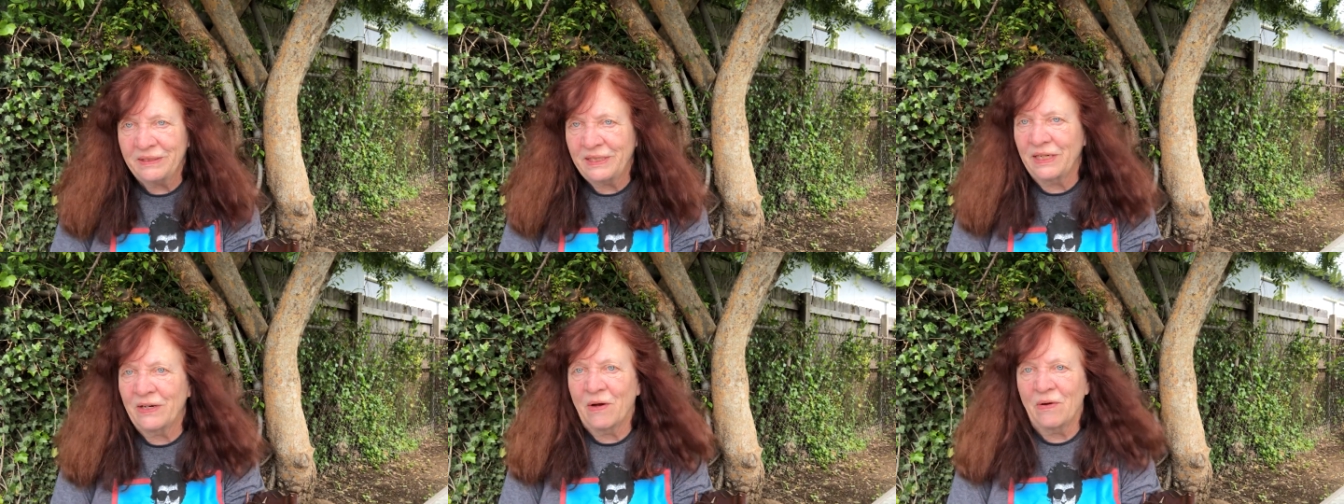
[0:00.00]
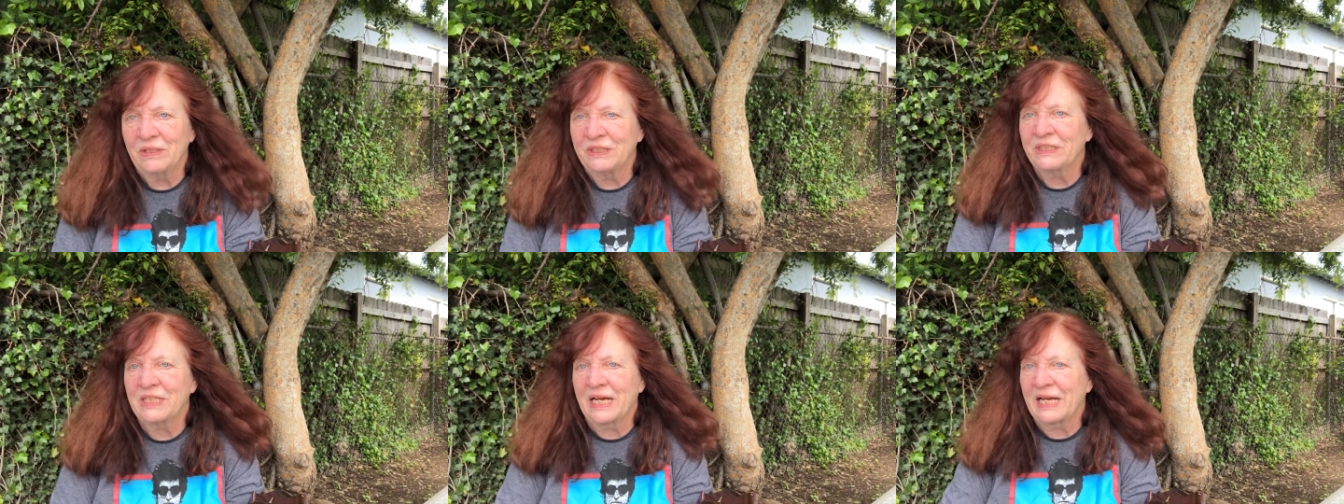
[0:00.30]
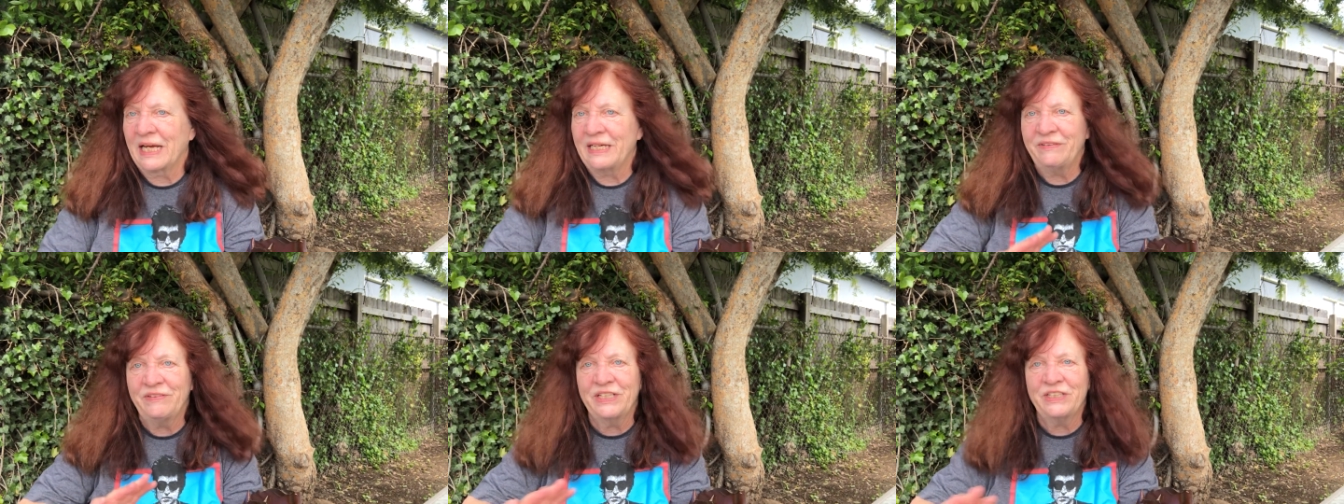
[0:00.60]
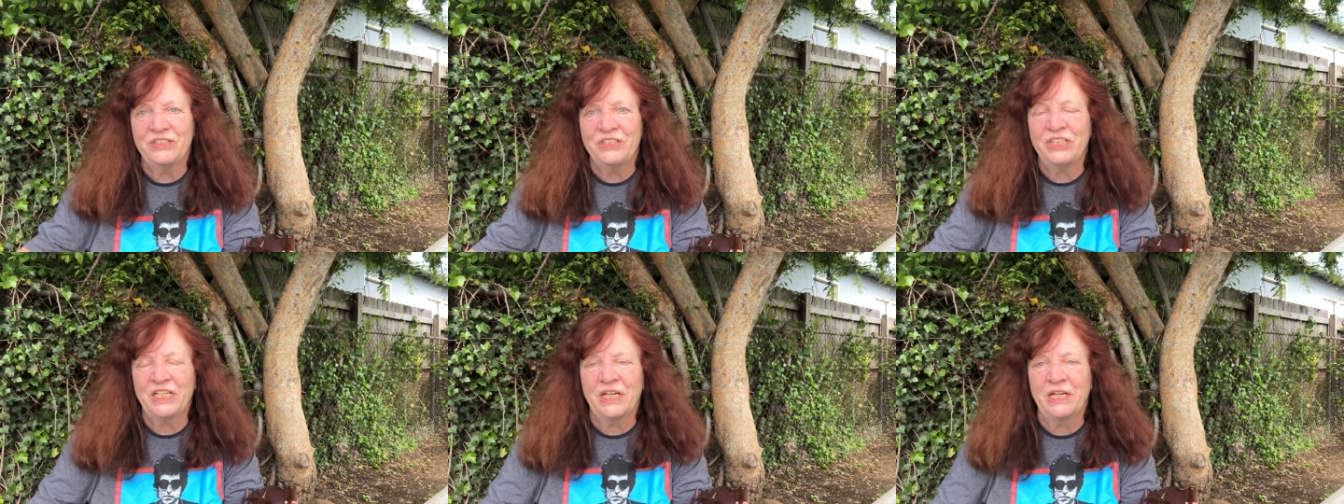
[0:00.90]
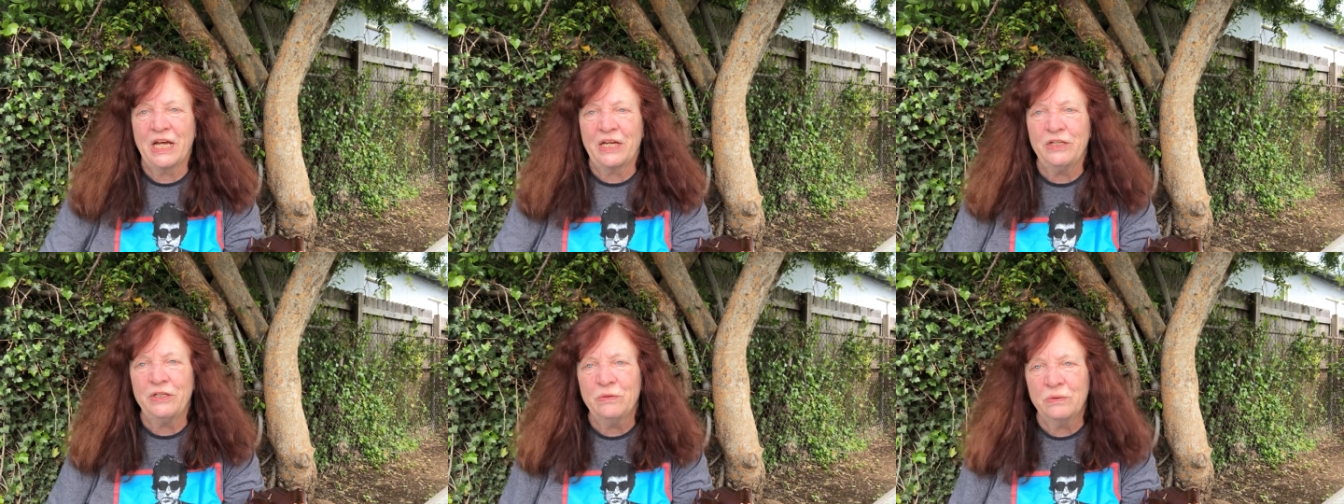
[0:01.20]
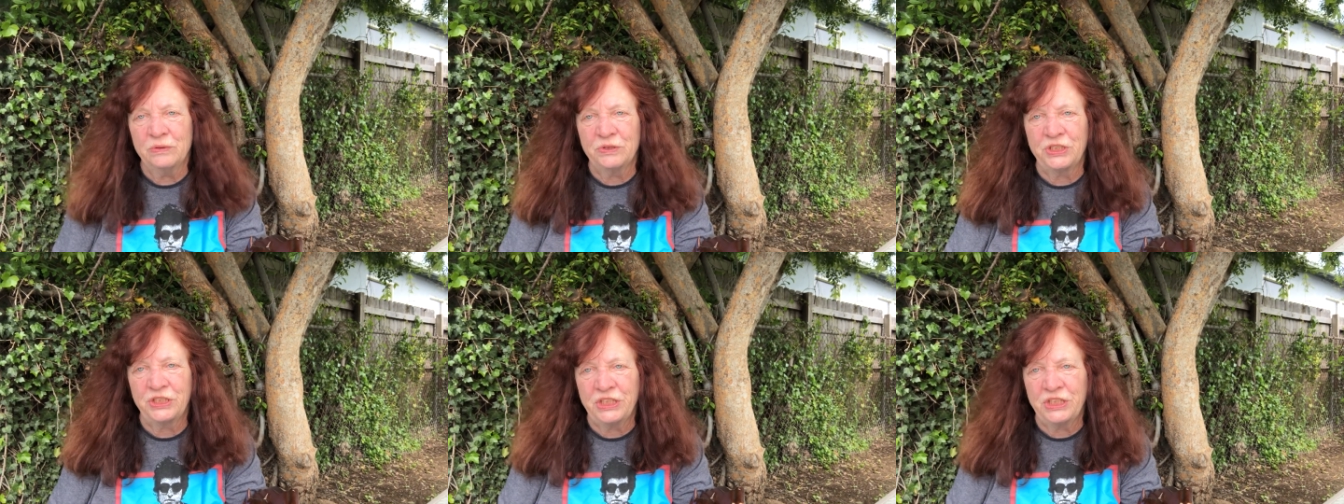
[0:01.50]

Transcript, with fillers: You know, it's like I didn't see it. I knew it was